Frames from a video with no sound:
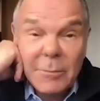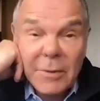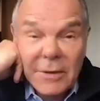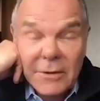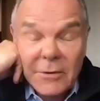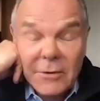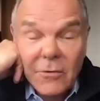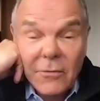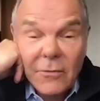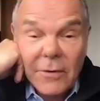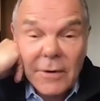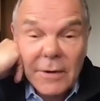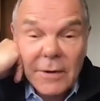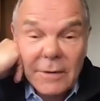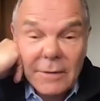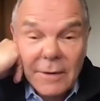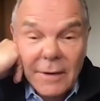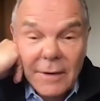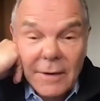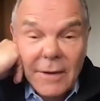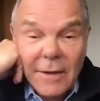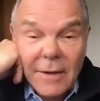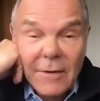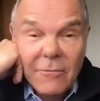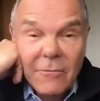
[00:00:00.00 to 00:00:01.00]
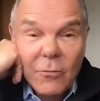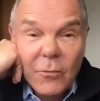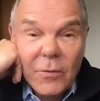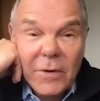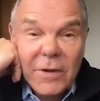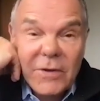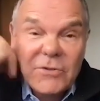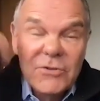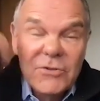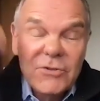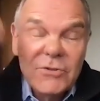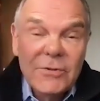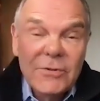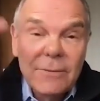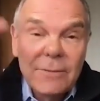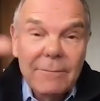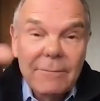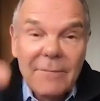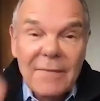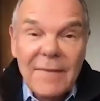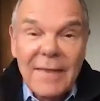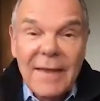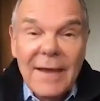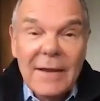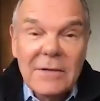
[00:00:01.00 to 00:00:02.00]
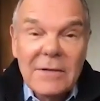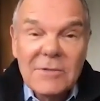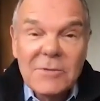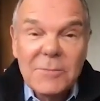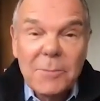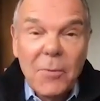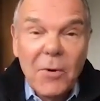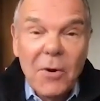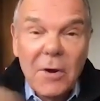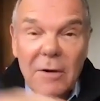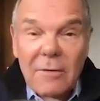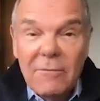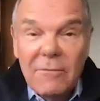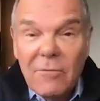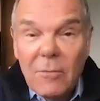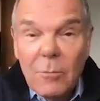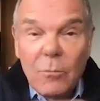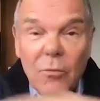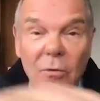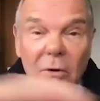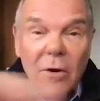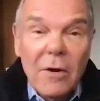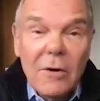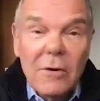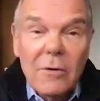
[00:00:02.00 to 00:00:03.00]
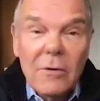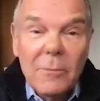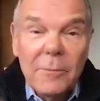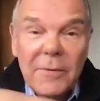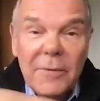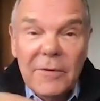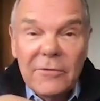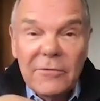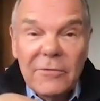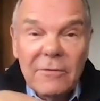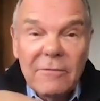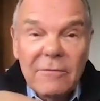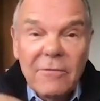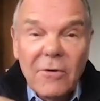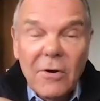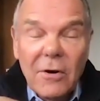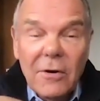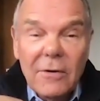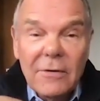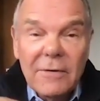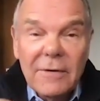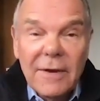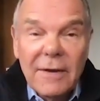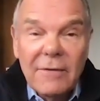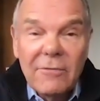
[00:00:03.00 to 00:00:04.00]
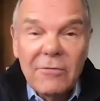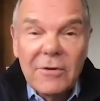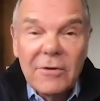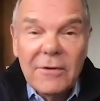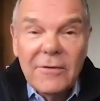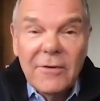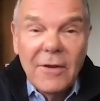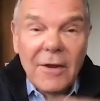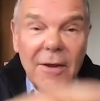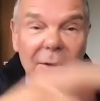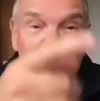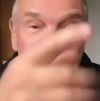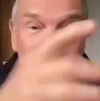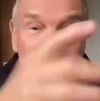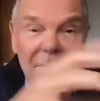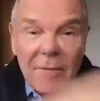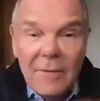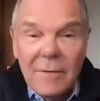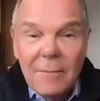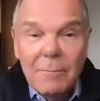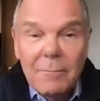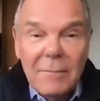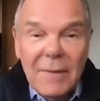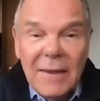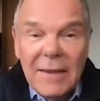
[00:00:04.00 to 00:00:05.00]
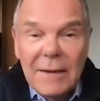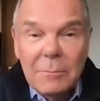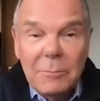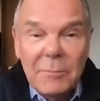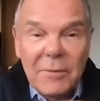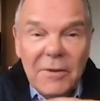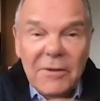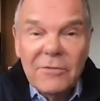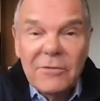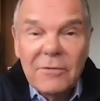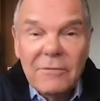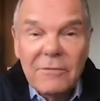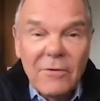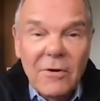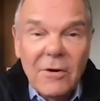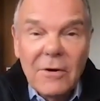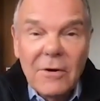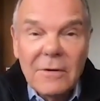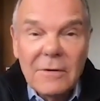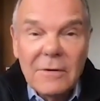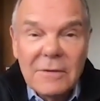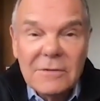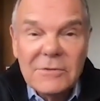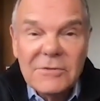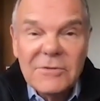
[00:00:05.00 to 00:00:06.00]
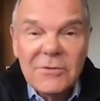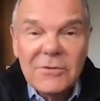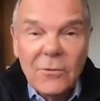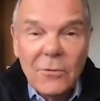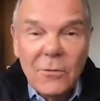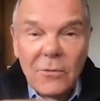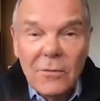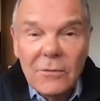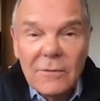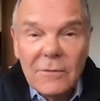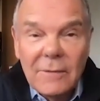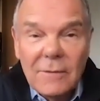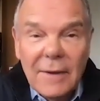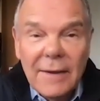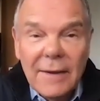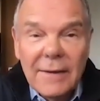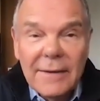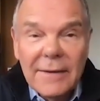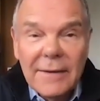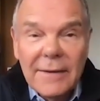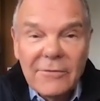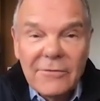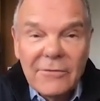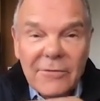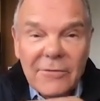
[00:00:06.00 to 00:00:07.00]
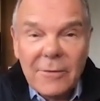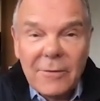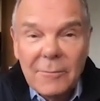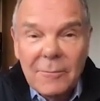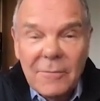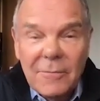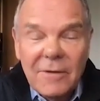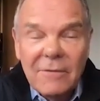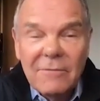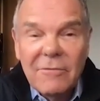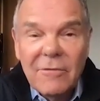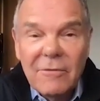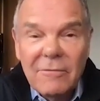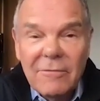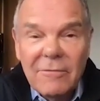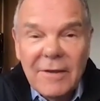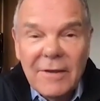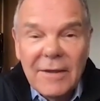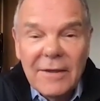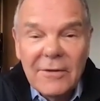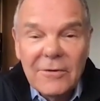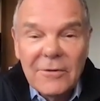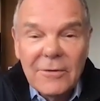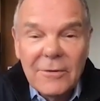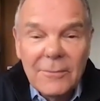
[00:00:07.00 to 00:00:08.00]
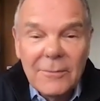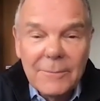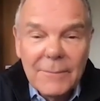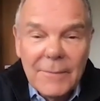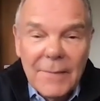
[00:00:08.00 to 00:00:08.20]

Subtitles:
Bitcoin, of which that is part of a broader piece of art. And every time the main piece of art is sold, I get some of the value.